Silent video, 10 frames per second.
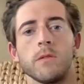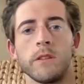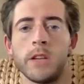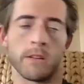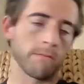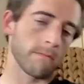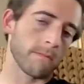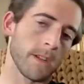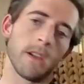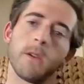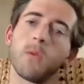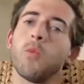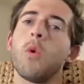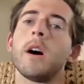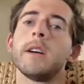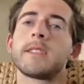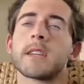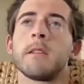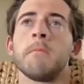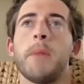you know, was
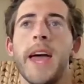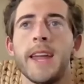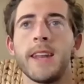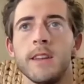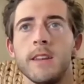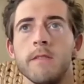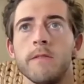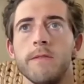competitive,